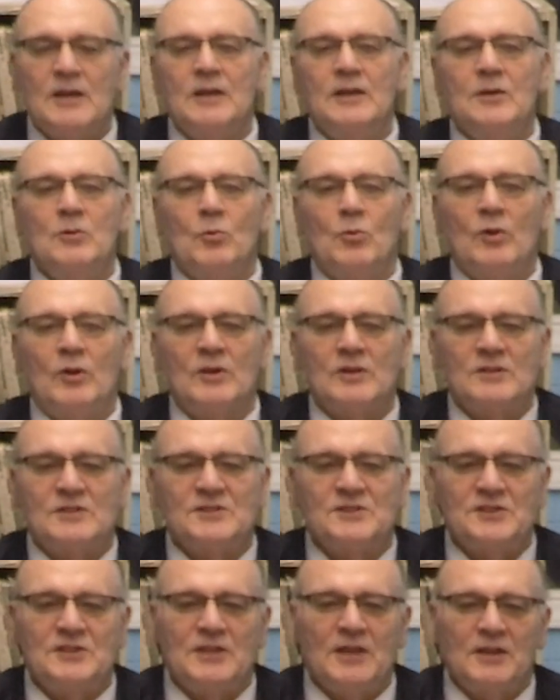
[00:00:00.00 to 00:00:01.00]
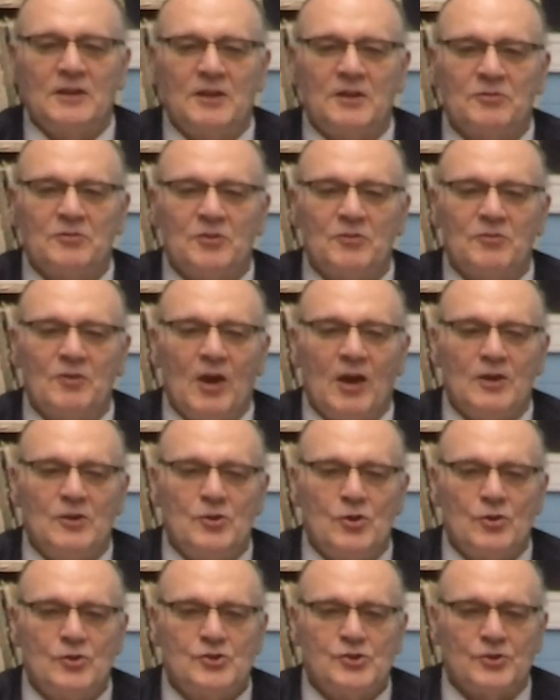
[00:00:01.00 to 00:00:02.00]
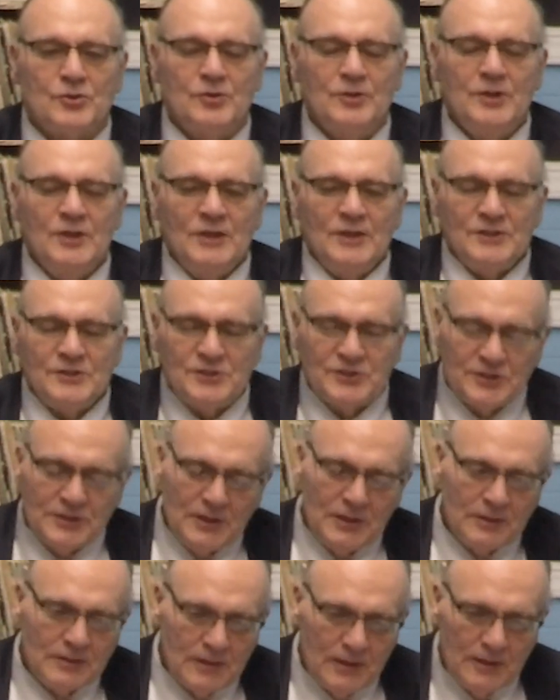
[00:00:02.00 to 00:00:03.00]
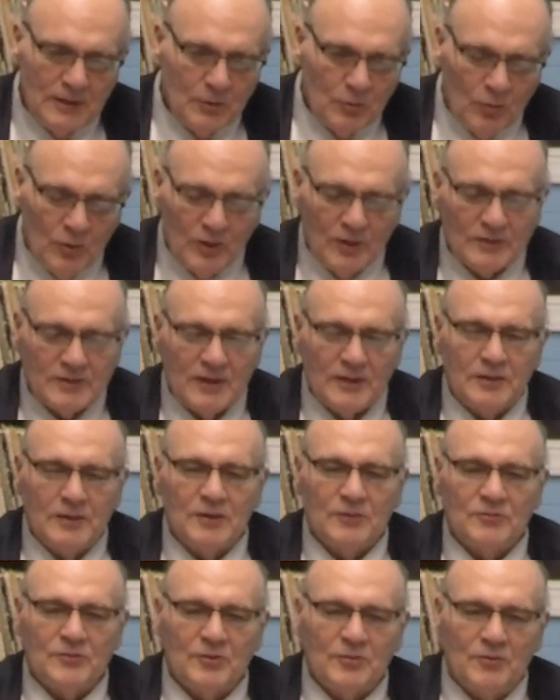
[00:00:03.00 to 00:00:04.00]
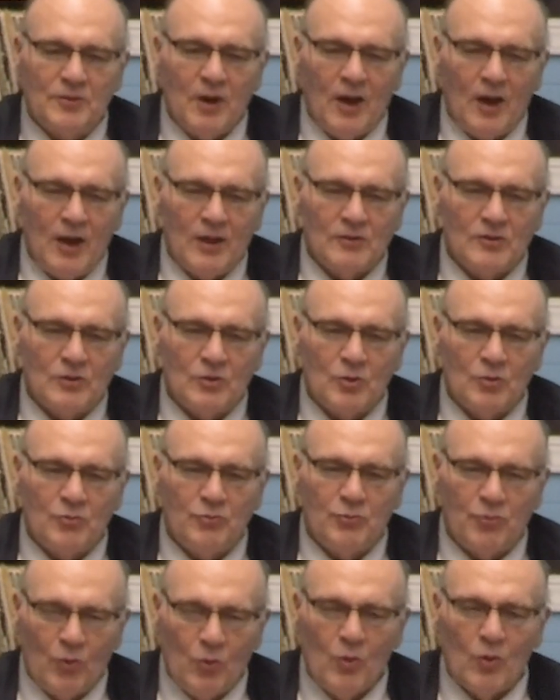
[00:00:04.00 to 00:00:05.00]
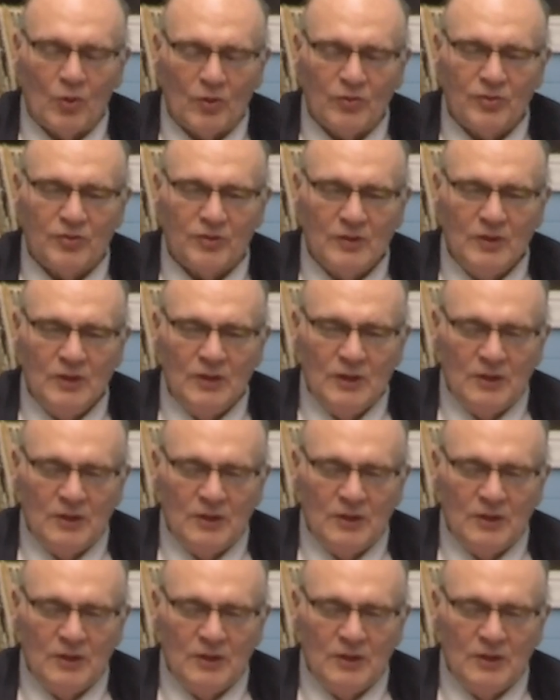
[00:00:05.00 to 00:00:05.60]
that he wanted to see that gift of God nurtured, seeing that he wanted that gift of God to go forth,